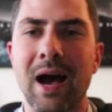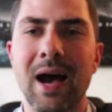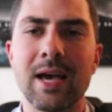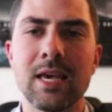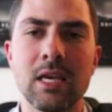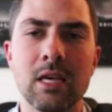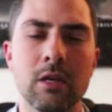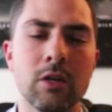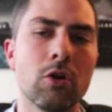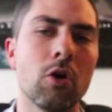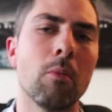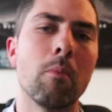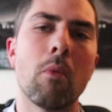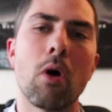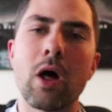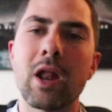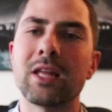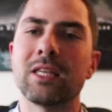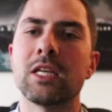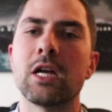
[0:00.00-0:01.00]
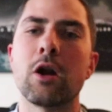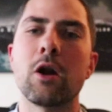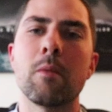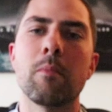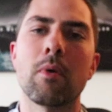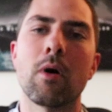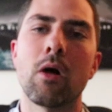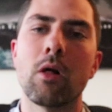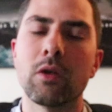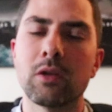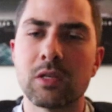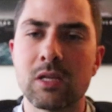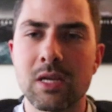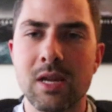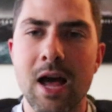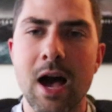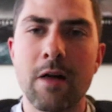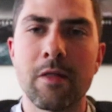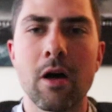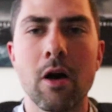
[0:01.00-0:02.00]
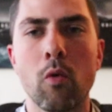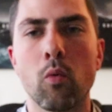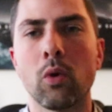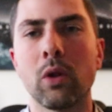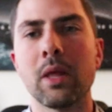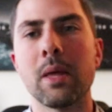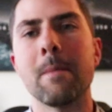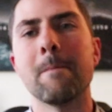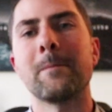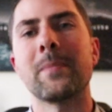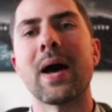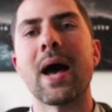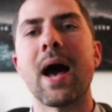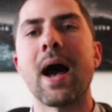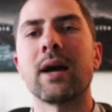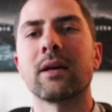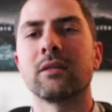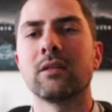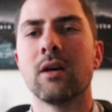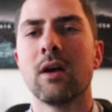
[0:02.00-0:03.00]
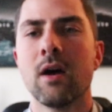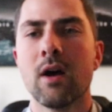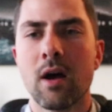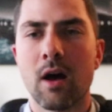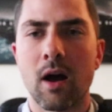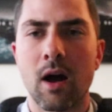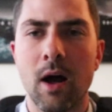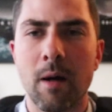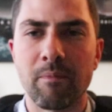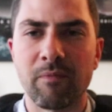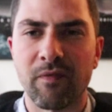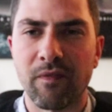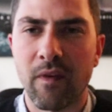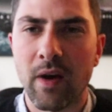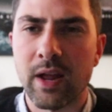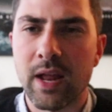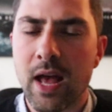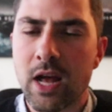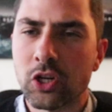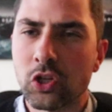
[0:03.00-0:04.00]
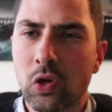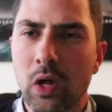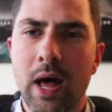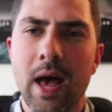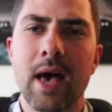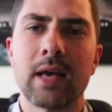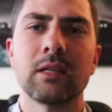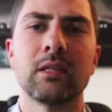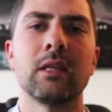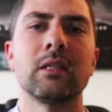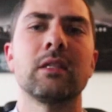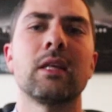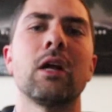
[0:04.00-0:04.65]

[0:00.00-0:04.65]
i.e., you know, monetary policy and how that will impact financial assets.